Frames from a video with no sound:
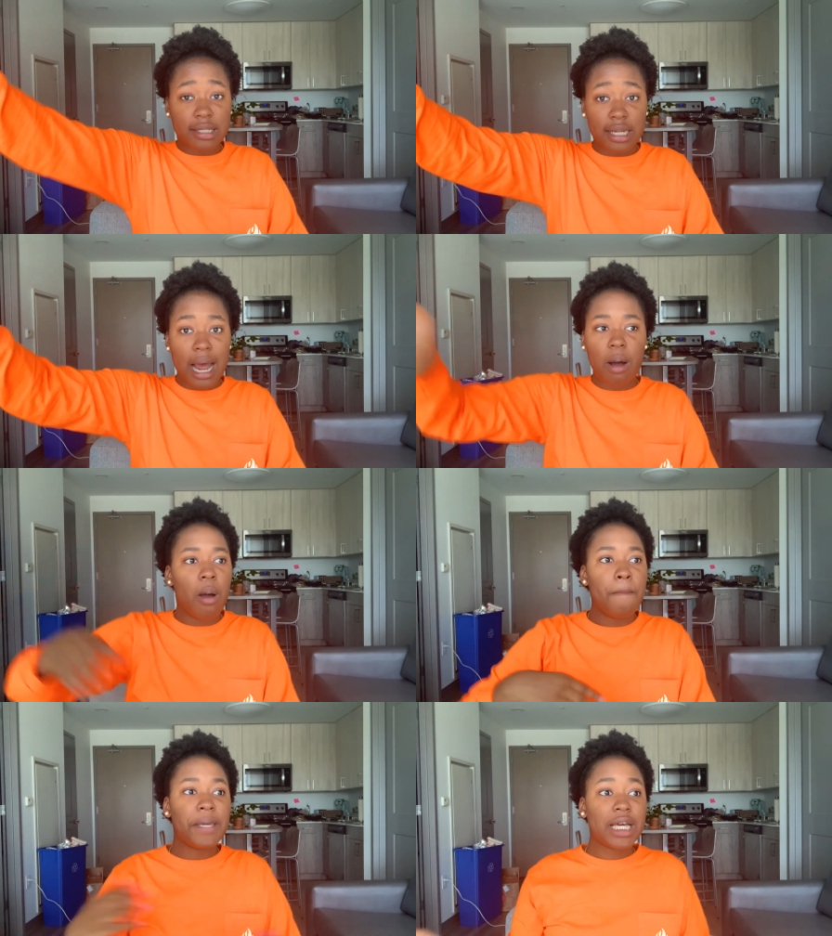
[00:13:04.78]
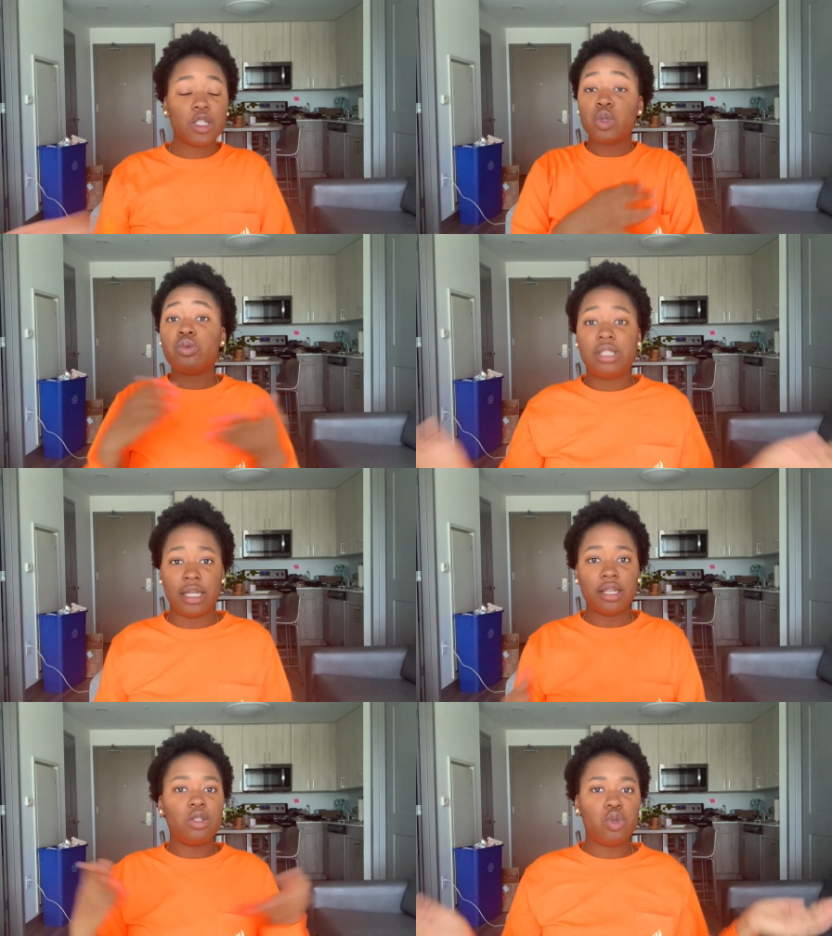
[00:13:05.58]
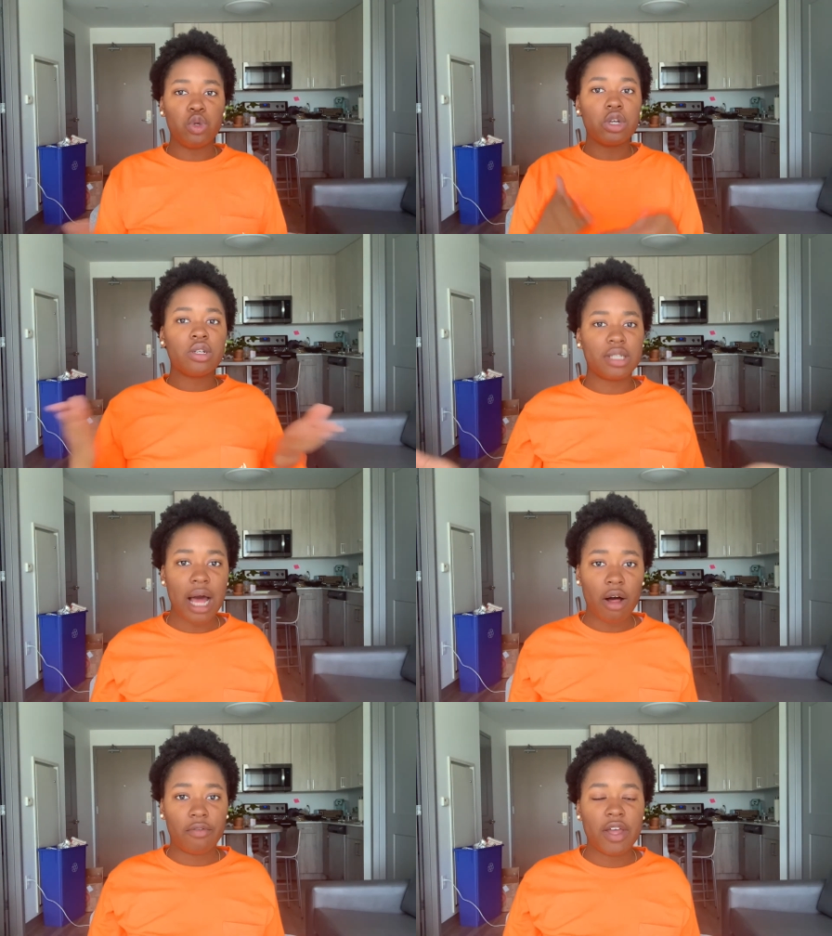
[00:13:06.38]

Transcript: it out, because you did it to yourself.